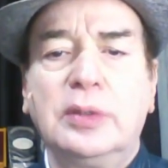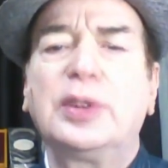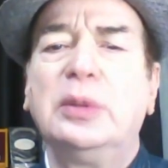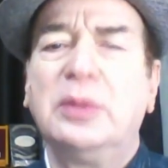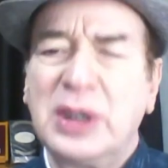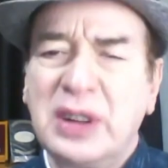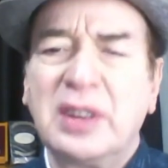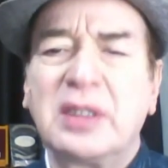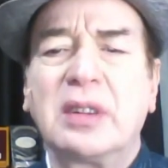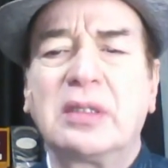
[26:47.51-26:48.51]
from
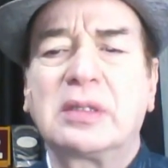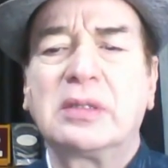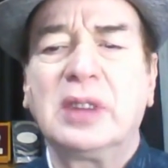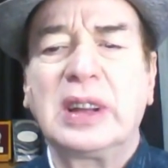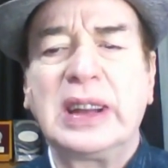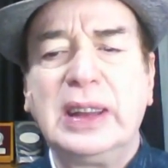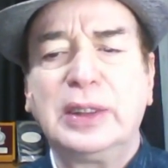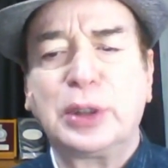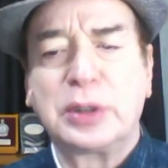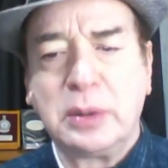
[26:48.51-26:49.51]
whatever
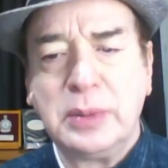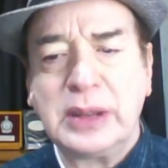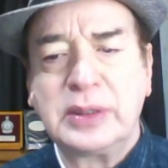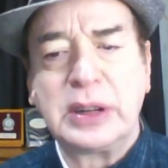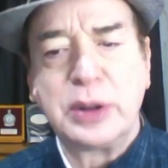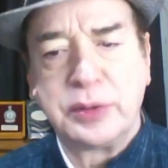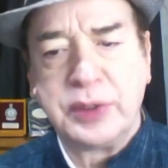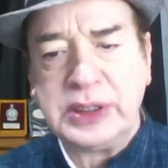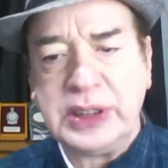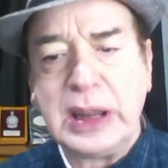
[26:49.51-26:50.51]
worries or troubles that you are
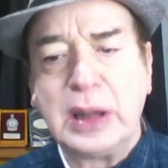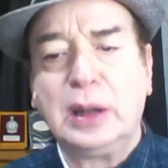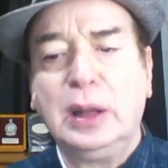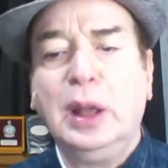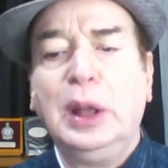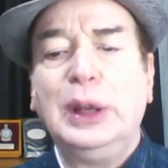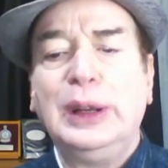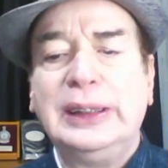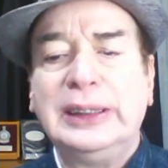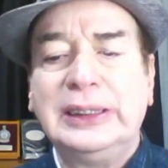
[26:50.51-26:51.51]
facing uh,
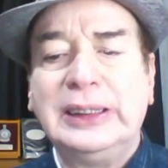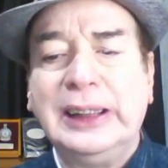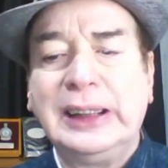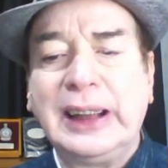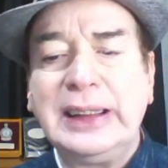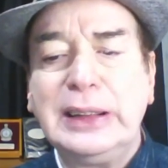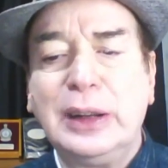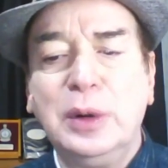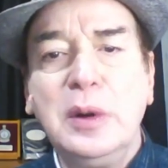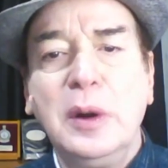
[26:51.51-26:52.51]
uh, right
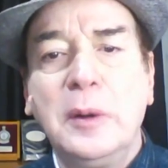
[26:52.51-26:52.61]
now,